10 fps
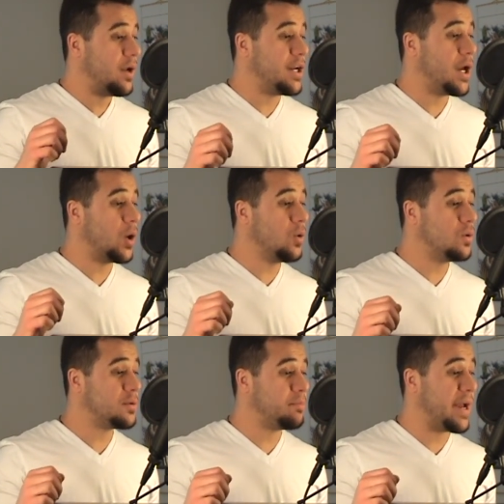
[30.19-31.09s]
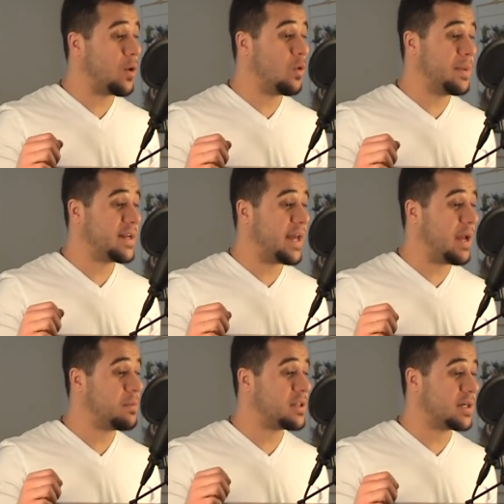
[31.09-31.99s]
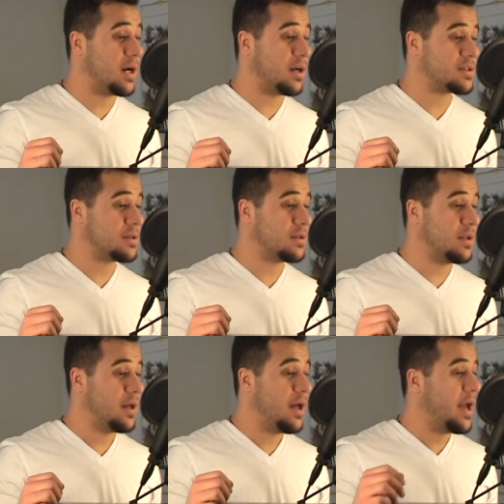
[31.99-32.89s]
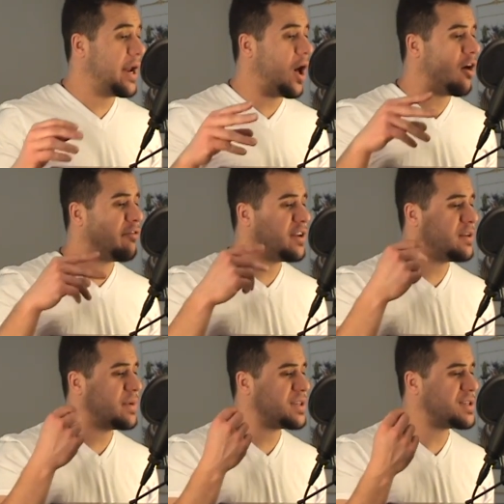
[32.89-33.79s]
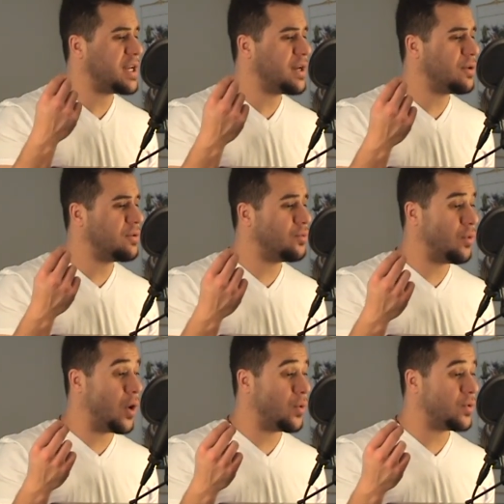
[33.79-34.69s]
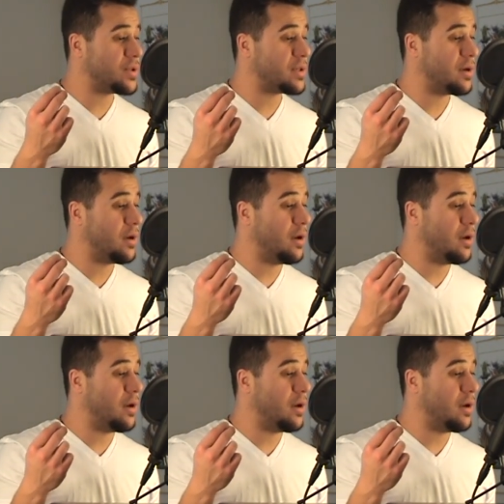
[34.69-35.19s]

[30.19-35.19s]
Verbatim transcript: an old beggar woman came to the castle and offered him a single rose